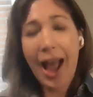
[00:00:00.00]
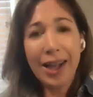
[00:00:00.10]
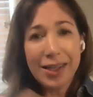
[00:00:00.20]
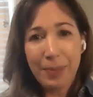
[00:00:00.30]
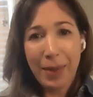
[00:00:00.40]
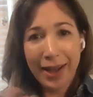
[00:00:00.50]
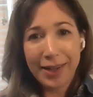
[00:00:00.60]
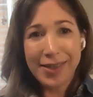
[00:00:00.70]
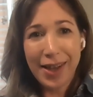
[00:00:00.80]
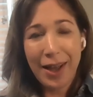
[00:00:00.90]

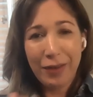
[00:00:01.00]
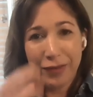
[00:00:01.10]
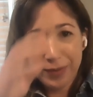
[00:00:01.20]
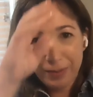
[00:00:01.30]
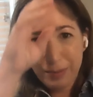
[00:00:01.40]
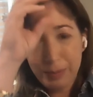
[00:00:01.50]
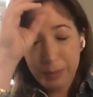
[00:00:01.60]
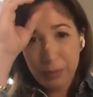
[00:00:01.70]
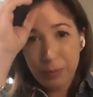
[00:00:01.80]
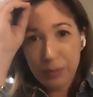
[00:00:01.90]
aspects of
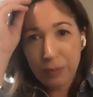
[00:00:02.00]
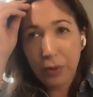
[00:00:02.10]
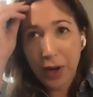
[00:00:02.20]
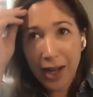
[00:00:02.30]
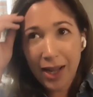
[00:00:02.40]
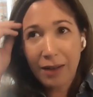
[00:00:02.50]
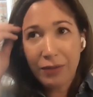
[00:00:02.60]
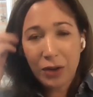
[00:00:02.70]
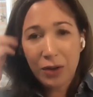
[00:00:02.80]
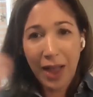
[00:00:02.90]

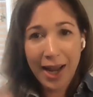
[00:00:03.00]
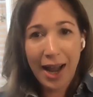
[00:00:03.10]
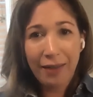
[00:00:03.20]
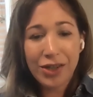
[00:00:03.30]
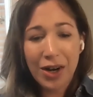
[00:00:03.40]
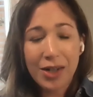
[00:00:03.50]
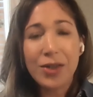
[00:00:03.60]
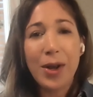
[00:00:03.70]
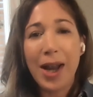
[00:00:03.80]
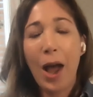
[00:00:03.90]
your client avatar
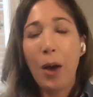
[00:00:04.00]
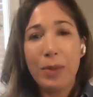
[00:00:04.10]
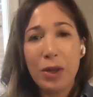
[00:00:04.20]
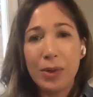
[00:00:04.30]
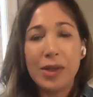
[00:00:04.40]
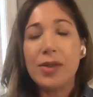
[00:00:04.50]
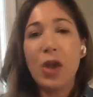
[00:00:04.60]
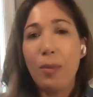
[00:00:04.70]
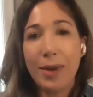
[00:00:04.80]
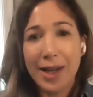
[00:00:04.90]
is going to help you in
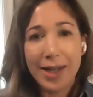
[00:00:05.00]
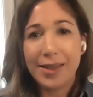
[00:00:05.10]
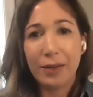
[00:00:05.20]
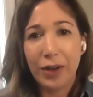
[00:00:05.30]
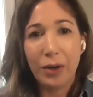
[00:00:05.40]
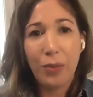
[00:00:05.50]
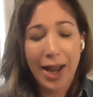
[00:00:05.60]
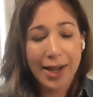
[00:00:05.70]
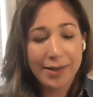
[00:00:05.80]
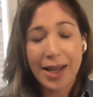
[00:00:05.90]
so many different
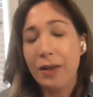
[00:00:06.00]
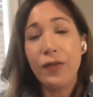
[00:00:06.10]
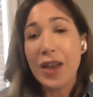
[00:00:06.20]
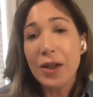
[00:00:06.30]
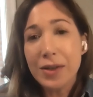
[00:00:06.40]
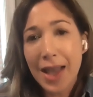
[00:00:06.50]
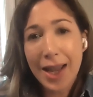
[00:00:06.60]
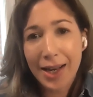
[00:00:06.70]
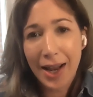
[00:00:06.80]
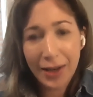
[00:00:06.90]
ways. And it feels
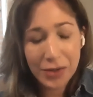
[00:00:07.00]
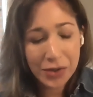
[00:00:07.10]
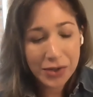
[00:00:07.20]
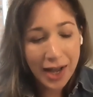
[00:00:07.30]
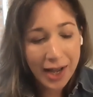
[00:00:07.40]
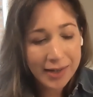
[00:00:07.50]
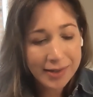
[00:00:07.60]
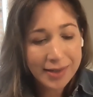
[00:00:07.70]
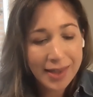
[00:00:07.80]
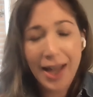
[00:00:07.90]
like an
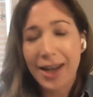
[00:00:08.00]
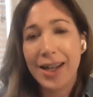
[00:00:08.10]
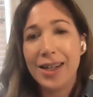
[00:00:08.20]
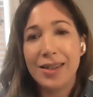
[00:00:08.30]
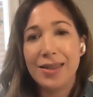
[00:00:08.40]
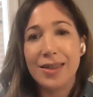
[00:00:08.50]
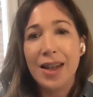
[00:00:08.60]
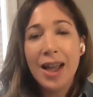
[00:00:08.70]
exercise that is